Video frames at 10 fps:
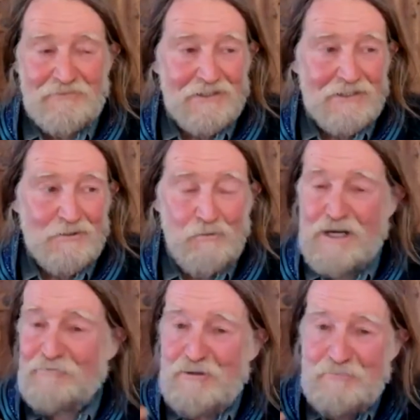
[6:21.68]

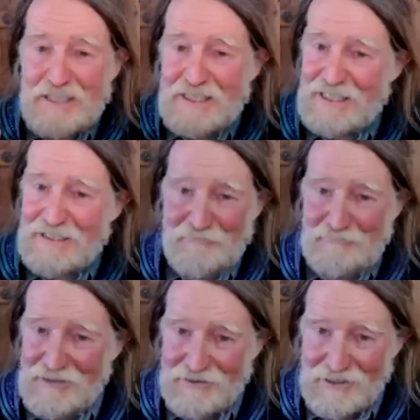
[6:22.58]
whatever you might think of
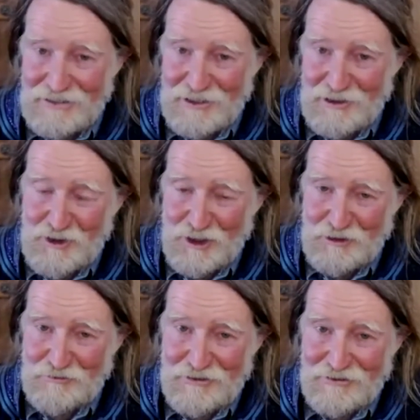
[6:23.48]
me at this
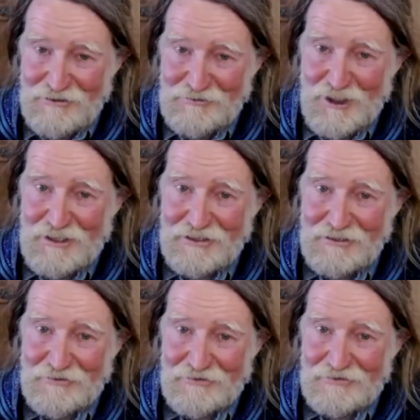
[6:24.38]
juncture in our talk
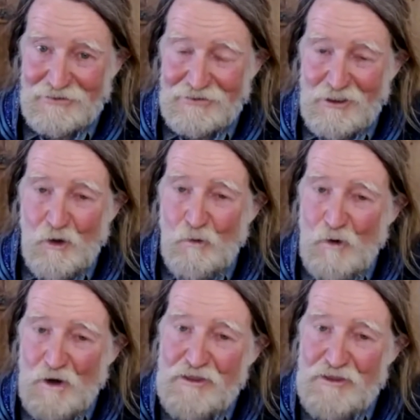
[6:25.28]
here,
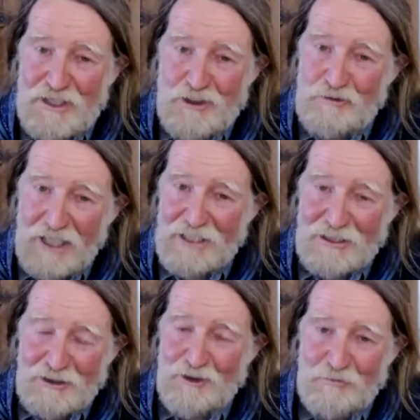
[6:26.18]
one thing you can't
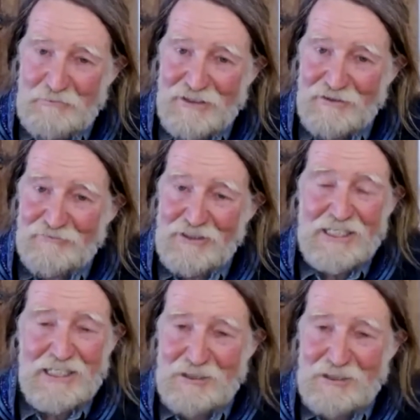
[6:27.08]
accuse me of
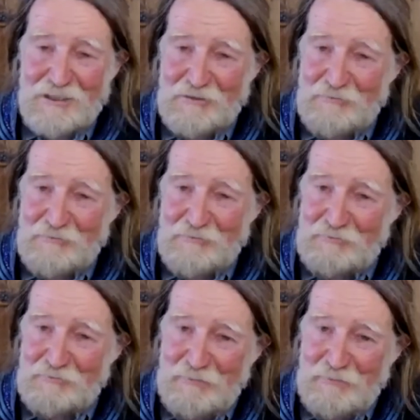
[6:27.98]
is
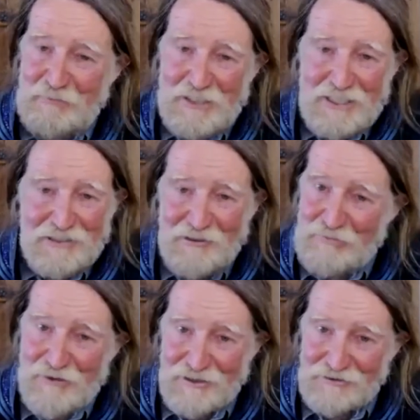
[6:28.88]
being
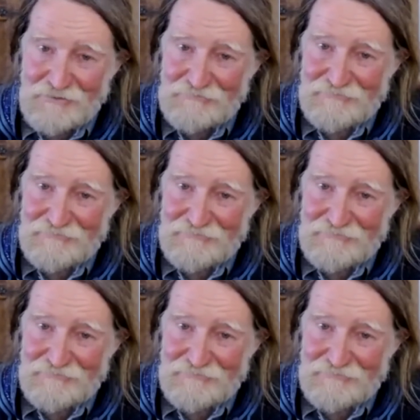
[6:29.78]
depressed.